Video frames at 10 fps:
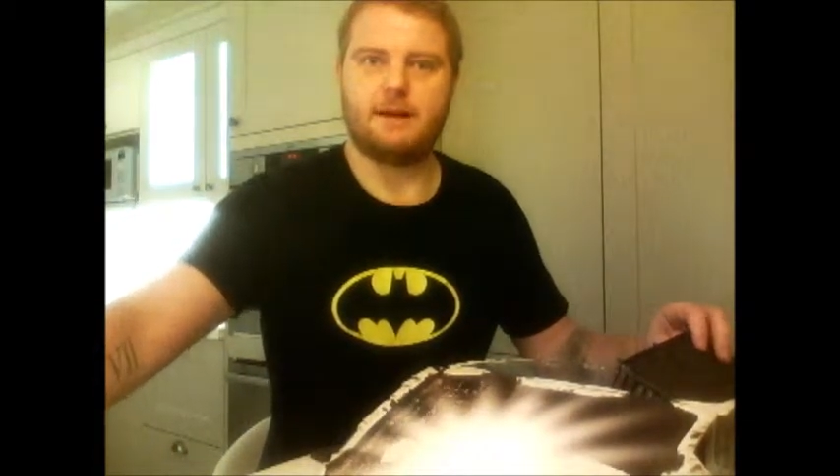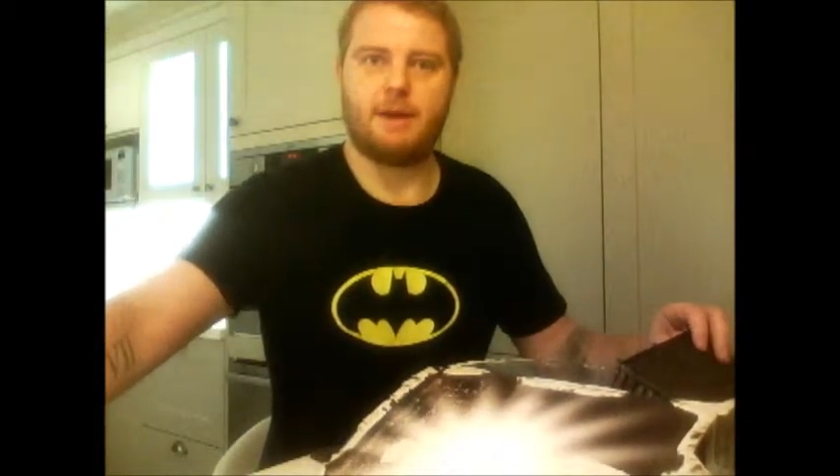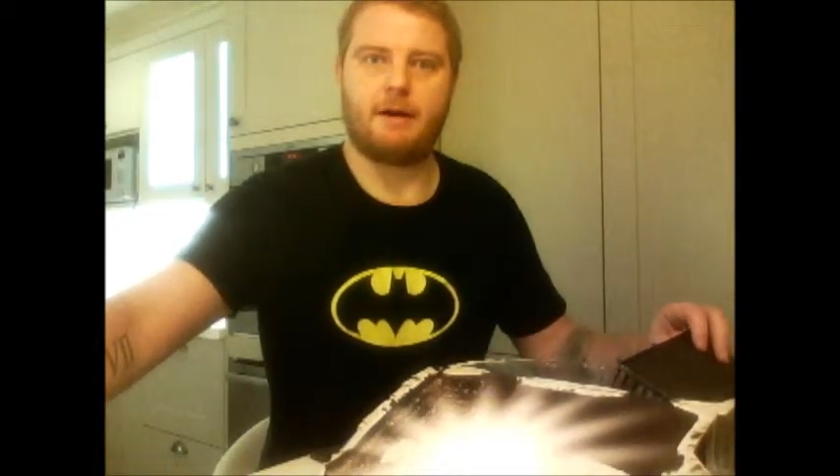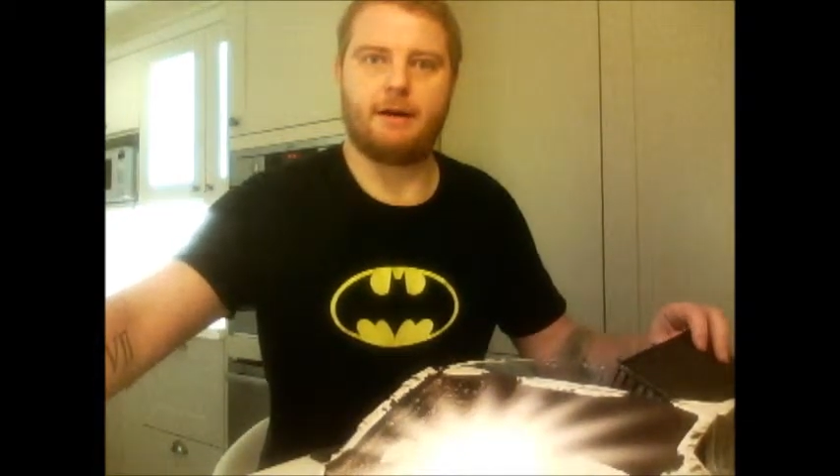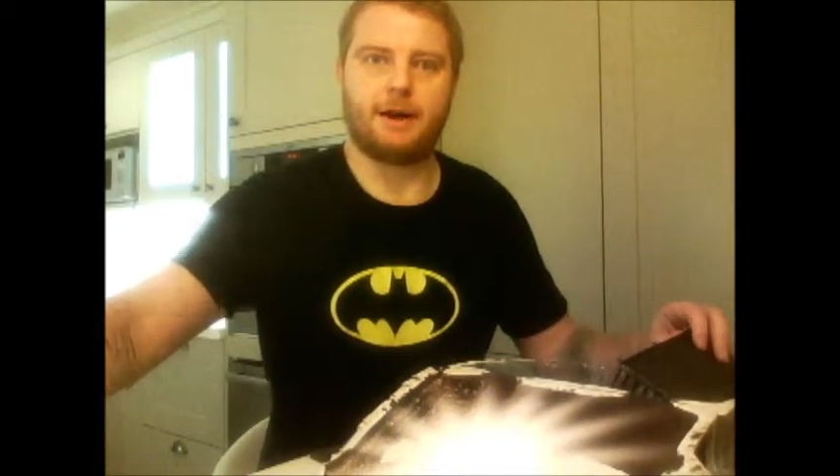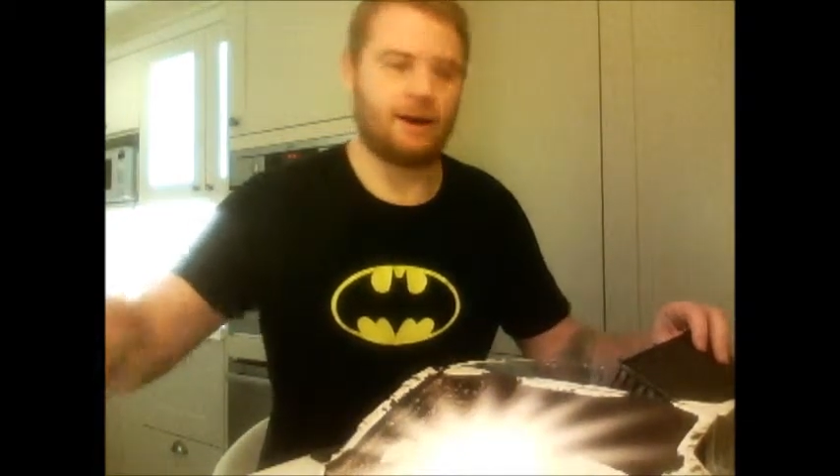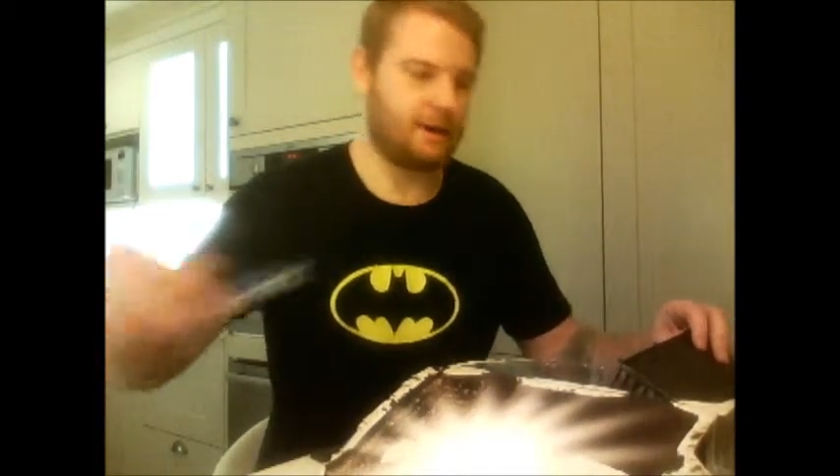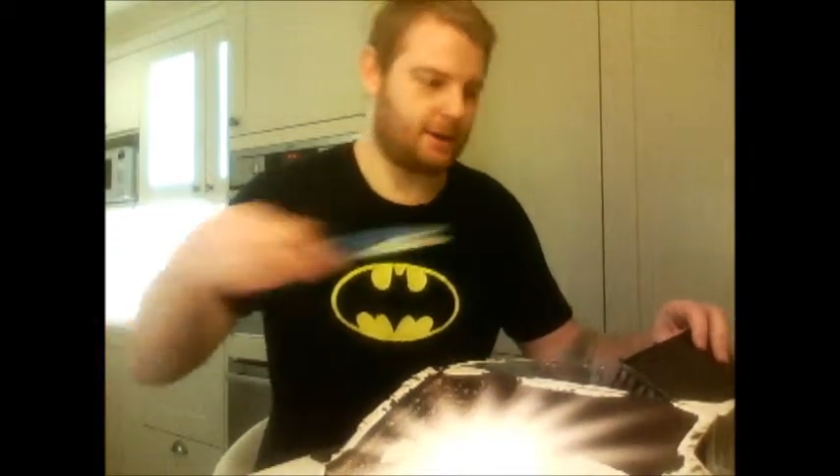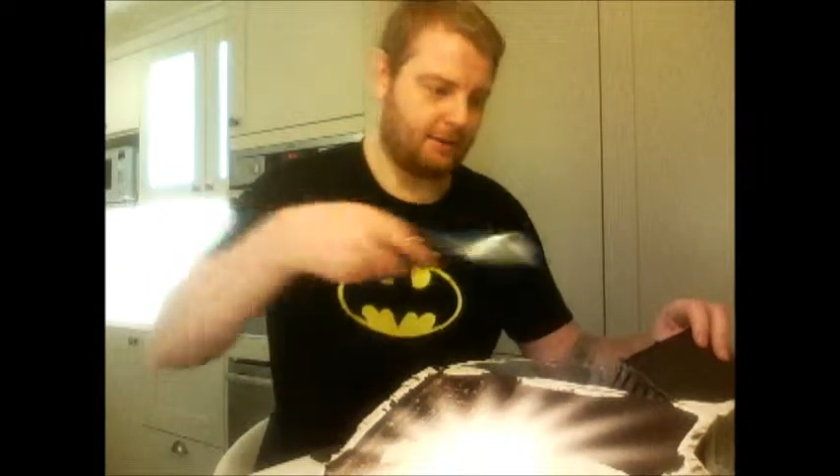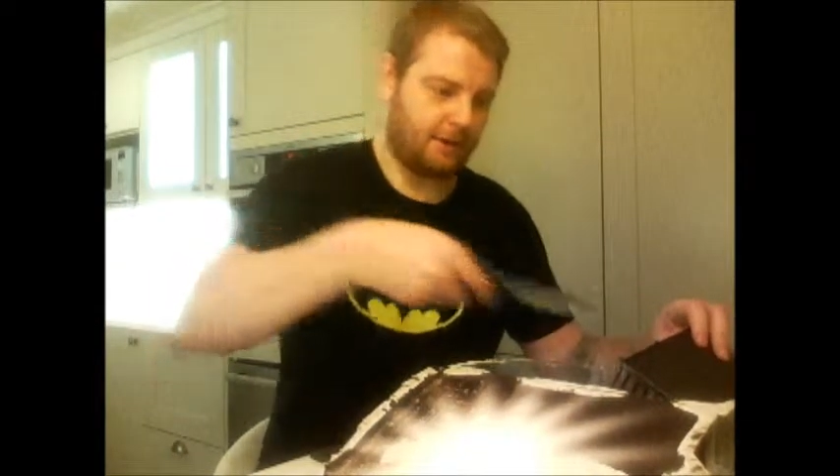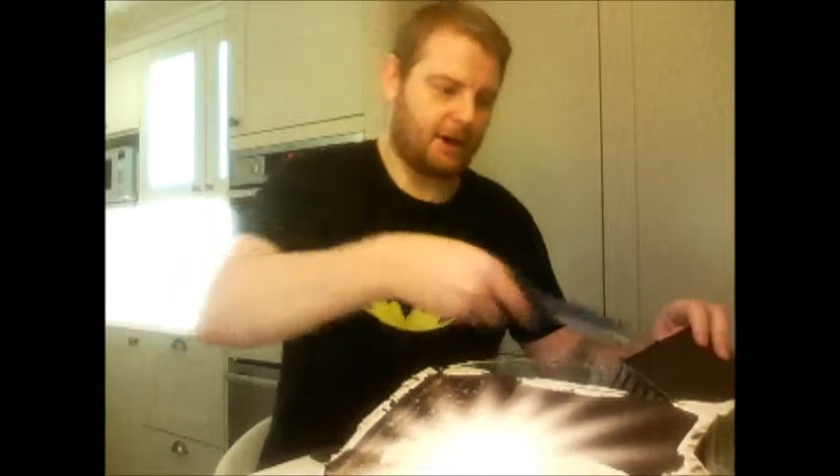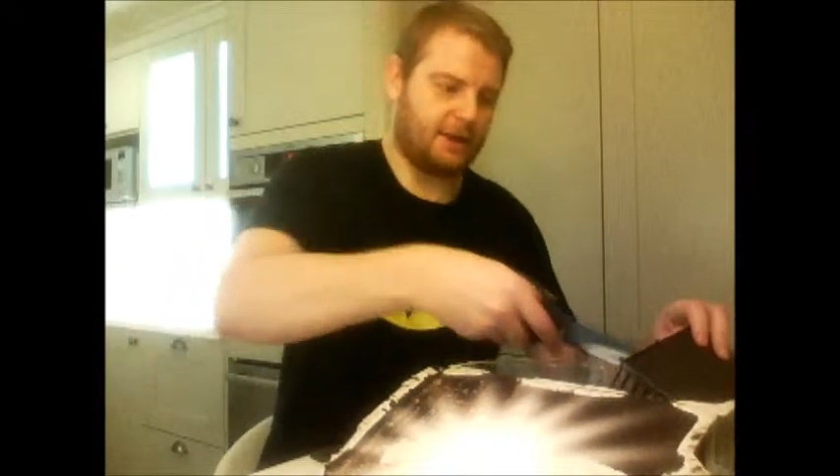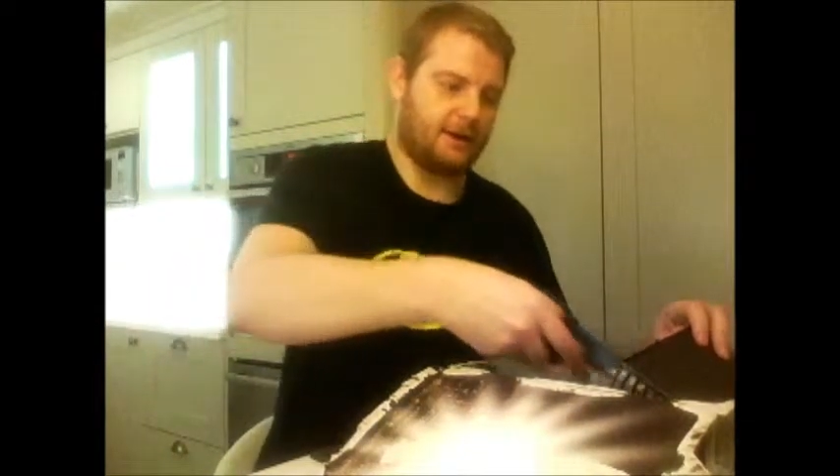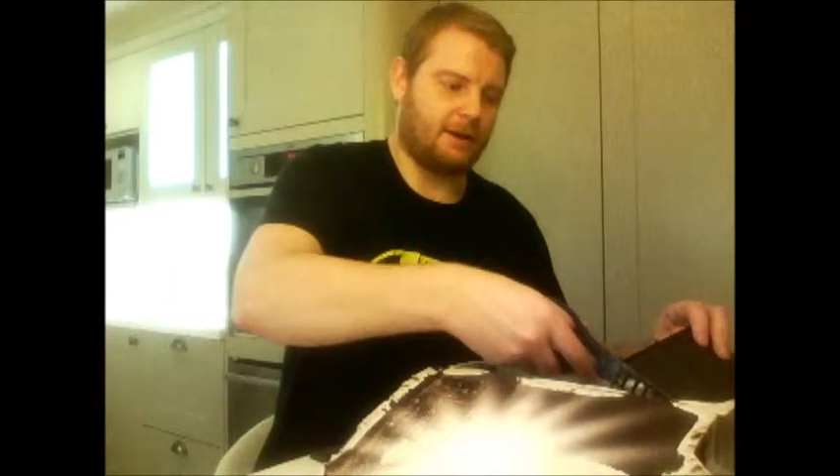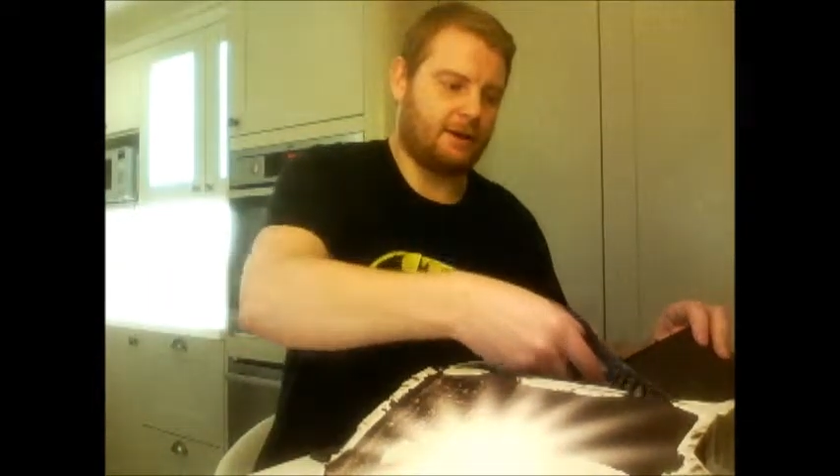America you're
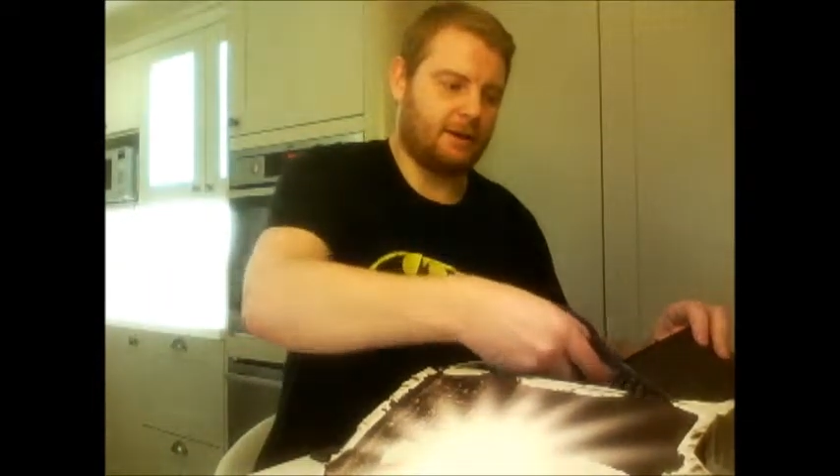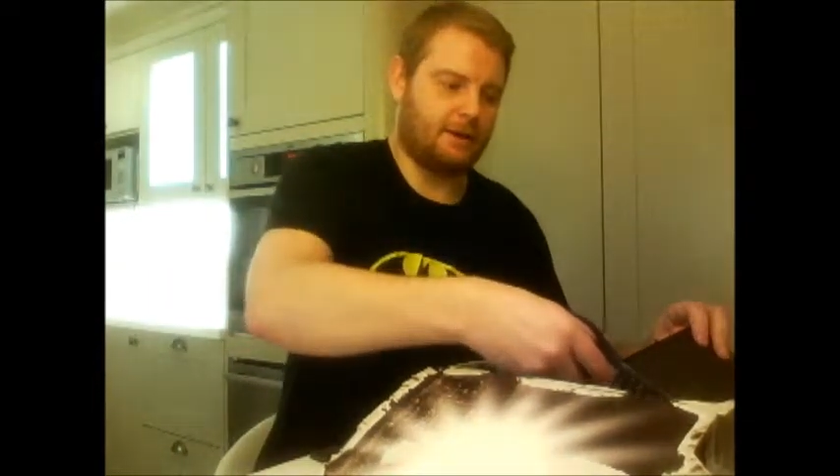either